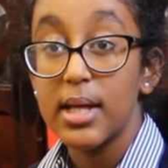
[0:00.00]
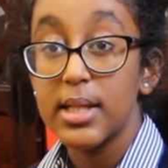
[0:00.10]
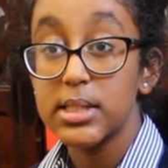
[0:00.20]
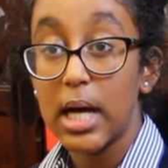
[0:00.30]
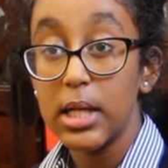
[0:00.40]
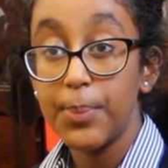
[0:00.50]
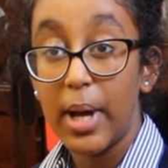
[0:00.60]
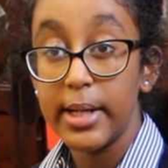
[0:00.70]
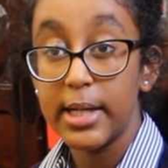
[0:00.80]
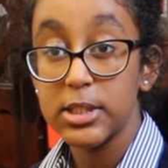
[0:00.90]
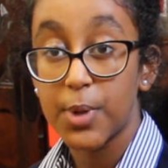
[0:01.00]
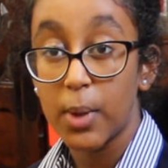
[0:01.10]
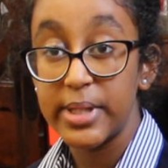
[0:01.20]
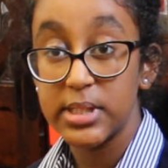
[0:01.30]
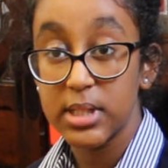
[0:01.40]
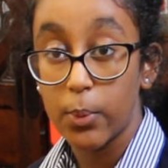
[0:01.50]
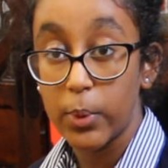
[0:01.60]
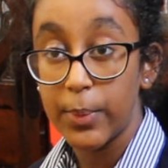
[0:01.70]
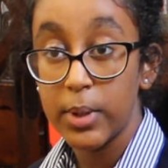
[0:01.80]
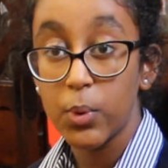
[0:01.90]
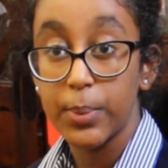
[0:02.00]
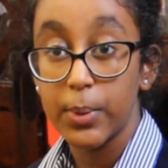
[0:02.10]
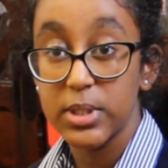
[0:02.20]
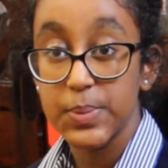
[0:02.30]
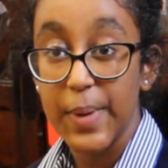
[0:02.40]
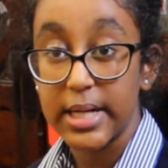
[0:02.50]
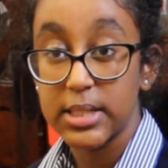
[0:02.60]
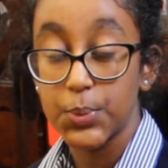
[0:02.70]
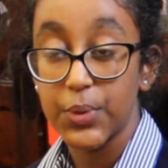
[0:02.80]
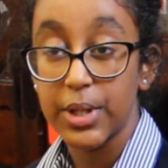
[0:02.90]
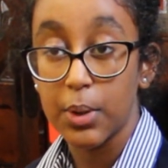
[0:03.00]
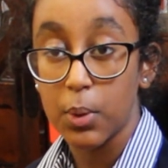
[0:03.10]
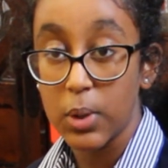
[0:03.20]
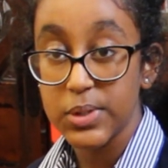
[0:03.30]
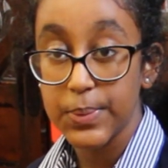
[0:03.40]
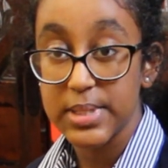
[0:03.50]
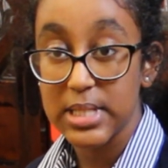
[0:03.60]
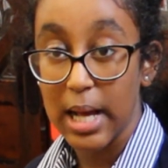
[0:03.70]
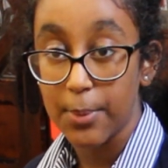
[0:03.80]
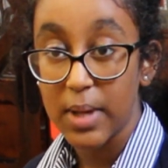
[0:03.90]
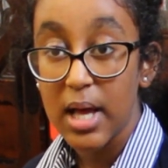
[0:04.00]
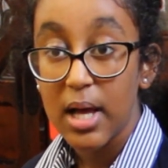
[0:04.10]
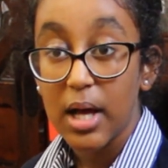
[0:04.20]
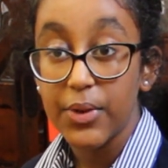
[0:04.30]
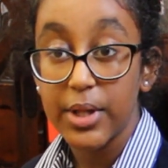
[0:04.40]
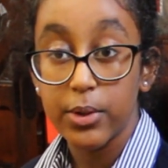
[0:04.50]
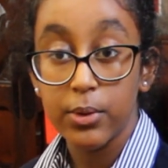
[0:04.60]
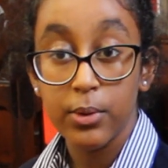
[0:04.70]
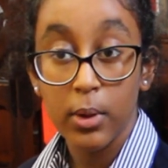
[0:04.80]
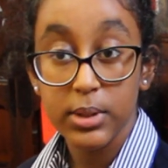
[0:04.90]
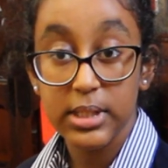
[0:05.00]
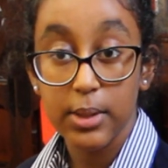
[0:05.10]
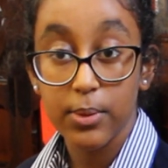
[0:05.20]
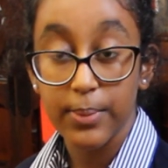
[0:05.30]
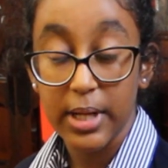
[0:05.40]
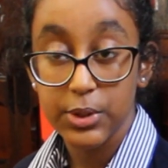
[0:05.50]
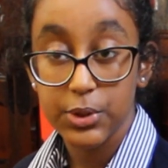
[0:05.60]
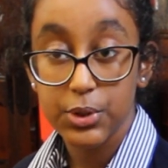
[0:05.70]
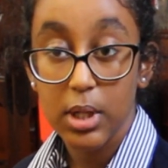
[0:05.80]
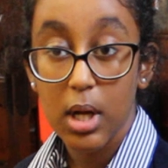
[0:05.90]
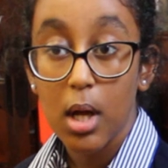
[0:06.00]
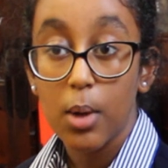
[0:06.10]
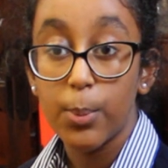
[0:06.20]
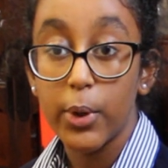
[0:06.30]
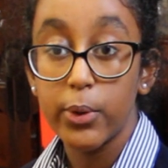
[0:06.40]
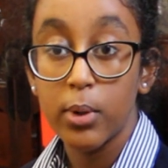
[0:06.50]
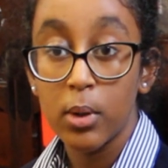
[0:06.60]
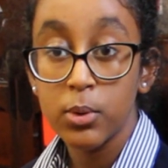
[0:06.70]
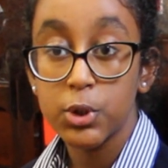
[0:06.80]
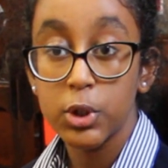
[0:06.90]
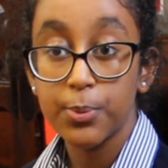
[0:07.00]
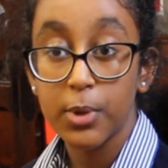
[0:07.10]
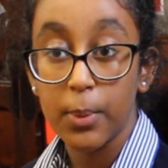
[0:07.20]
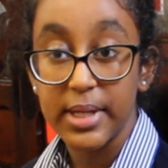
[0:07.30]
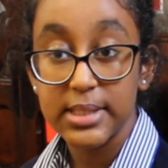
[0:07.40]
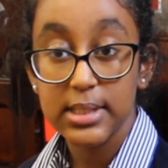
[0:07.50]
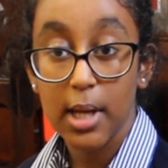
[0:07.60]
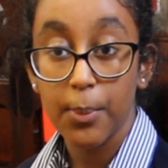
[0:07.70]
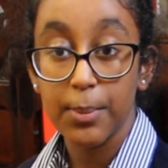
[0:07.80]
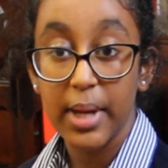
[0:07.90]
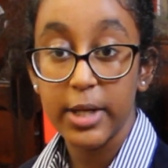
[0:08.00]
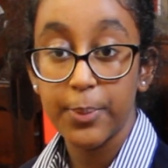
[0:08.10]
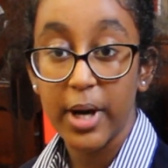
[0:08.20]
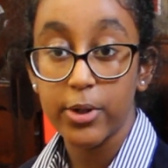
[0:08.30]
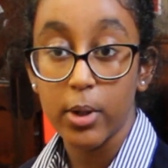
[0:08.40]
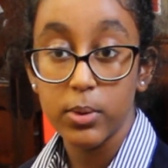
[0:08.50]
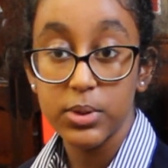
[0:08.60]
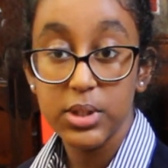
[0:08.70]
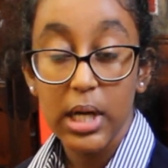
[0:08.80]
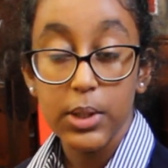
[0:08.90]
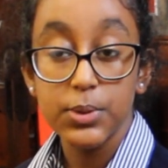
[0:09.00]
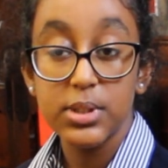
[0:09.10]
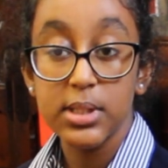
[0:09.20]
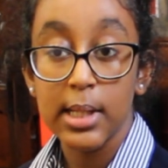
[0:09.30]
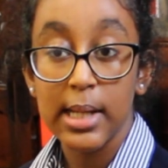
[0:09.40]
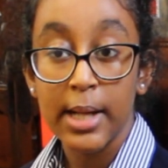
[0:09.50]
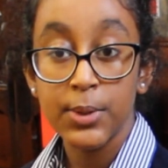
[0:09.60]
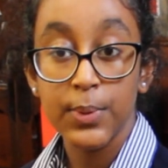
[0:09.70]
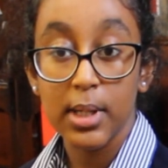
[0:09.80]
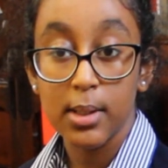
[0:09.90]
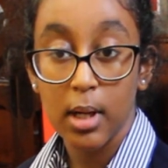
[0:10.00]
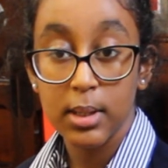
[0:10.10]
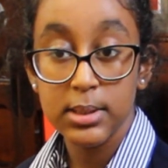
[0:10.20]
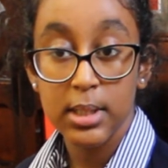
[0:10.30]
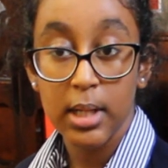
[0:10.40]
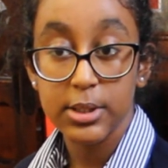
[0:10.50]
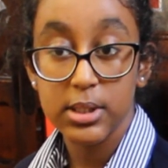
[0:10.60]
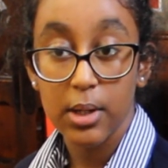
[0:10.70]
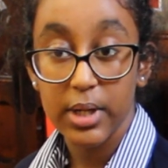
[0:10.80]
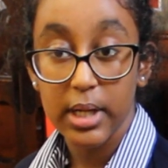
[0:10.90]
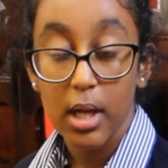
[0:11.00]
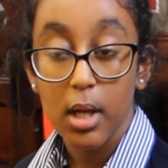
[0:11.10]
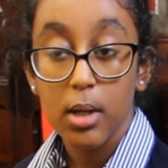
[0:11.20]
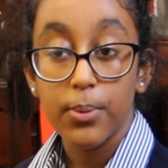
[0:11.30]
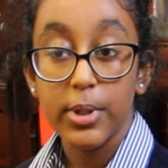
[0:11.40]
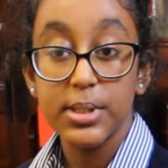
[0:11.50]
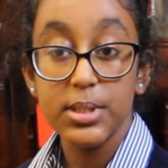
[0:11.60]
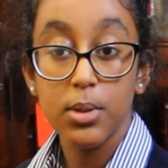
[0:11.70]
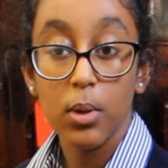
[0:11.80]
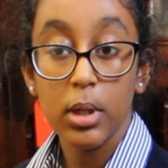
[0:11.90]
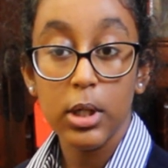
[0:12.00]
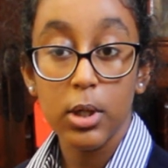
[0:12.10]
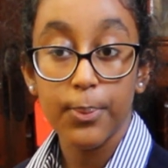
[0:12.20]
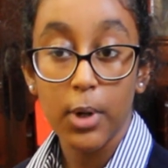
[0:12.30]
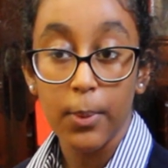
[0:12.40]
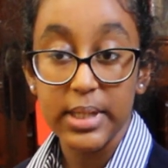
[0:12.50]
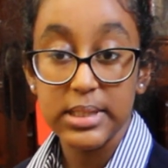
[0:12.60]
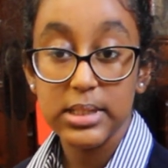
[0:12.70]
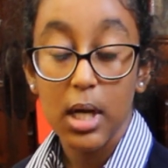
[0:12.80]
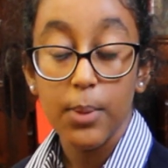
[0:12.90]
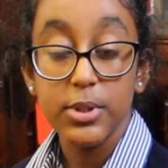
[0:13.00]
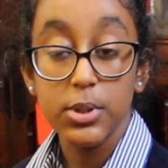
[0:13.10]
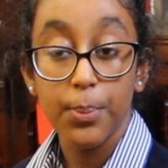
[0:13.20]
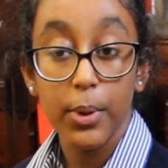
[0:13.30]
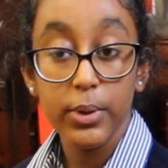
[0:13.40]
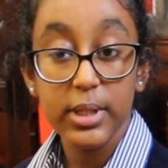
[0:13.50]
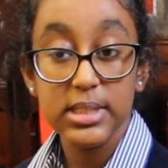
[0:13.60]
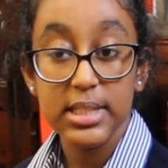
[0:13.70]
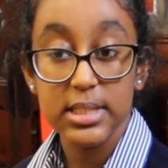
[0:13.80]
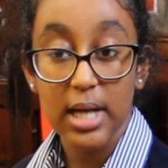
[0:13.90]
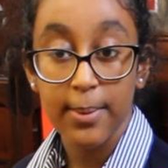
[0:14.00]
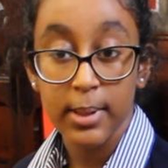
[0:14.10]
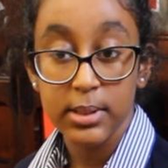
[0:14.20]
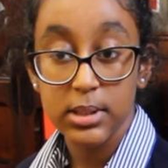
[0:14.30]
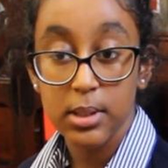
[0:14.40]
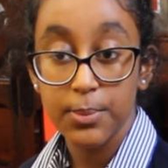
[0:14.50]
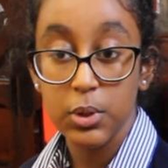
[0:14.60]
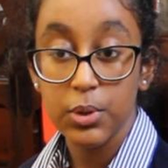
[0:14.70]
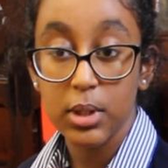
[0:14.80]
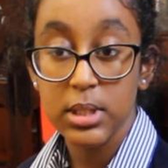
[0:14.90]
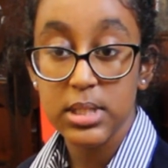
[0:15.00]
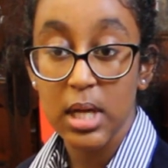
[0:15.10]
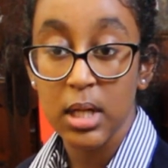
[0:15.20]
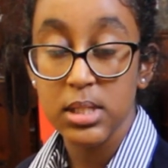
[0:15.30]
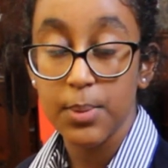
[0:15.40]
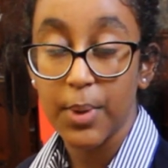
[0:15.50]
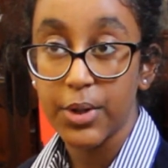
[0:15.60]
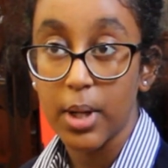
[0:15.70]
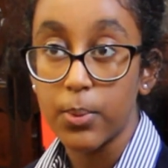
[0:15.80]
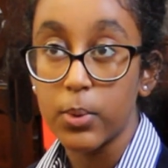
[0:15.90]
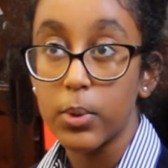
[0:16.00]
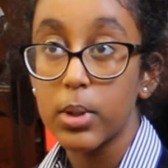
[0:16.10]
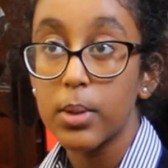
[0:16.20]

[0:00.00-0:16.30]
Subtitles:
The Taliban has promised that women will be respected within the laws of Islam and that they do not seek revenge. But no true promise can be made by those who still land with guns and artillery, for it is no longer a promise, but a bogus endeavour to subdue the concerns about their rule.